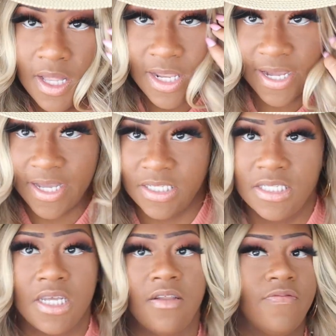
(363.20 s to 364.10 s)
Like I
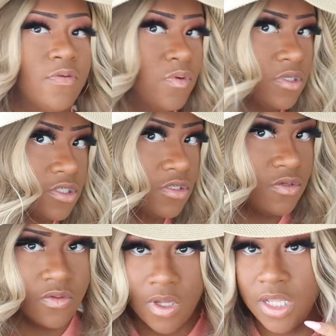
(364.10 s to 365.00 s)
said, if you want to
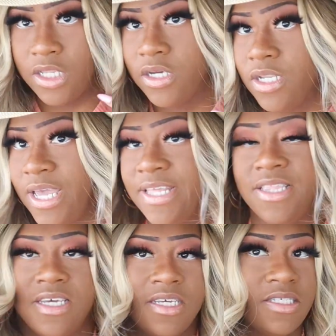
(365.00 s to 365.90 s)
do a look like
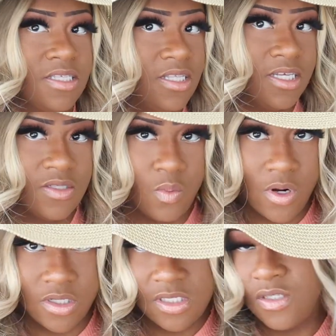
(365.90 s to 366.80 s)
this
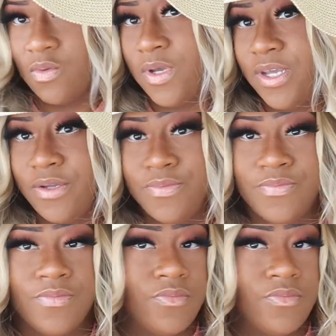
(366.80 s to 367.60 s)
works as well.